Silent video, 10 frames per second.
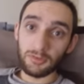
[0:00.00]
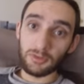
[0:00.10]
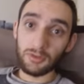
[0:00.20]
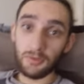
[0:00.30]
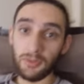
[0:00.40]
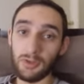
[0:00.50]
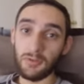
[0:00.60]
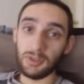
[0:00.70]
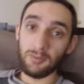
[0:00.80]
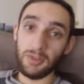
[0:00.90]
So if you don't
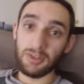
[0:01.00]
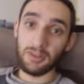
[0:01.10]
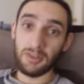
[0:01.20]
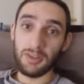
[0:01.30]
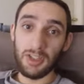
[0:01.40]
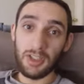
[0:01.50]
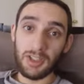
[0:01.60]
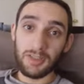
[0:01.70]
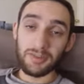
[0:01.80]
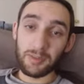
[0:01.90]
want to miss it,
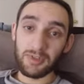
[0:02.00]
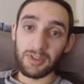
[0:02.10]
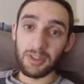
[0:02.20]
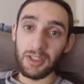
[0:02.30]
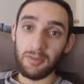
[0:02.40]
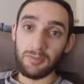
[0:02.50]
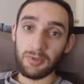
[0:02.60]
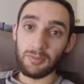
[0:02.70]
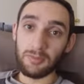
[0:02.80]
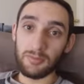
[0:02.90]
subscribe,
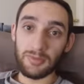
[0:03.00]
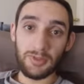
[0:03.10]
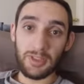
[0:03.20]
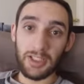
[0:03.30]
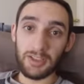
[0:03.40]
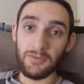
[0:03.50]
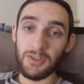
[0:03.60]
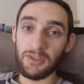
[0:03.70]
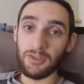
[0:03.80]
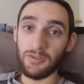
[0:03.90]
like the
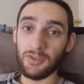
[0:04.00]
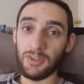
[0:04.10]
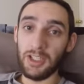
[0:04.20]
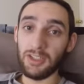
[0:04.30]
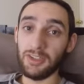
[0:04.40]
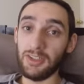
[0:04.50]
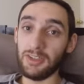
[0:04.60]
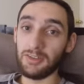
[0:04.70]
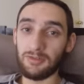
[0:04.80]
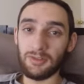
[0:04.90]
video if you liked
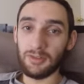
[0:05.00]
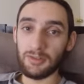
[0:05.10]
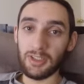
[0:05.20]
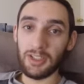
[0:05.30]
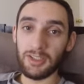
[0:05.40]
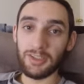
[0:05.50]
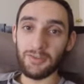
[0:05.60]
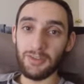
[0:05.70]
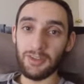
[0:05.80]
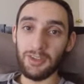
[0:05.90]
it, don't like it
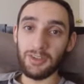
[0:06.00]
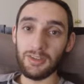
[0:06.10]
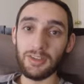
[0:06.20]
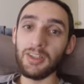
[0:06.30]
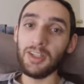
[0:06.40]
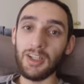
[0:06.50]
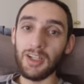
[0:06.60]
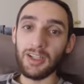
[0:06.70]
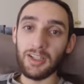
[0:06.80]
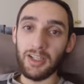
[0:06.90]
if you don't,
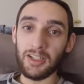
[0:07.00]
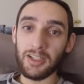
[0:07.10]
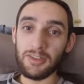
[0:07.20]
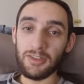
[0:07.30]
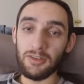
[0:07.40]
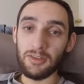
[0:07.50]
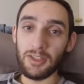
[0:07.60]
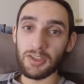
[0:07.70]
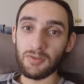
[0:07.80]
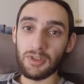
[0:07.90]
and I see you in
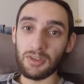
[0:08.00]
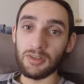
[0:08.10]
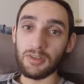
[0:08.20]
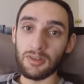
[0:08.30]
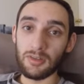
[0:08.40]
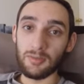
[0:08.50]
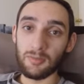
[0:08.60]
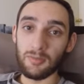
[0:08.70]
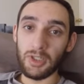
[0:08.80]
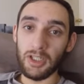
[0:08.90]
next one.
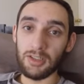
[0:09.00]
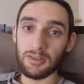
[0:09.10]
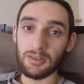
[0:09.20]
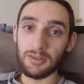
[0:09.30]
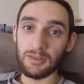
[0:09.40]
Bye.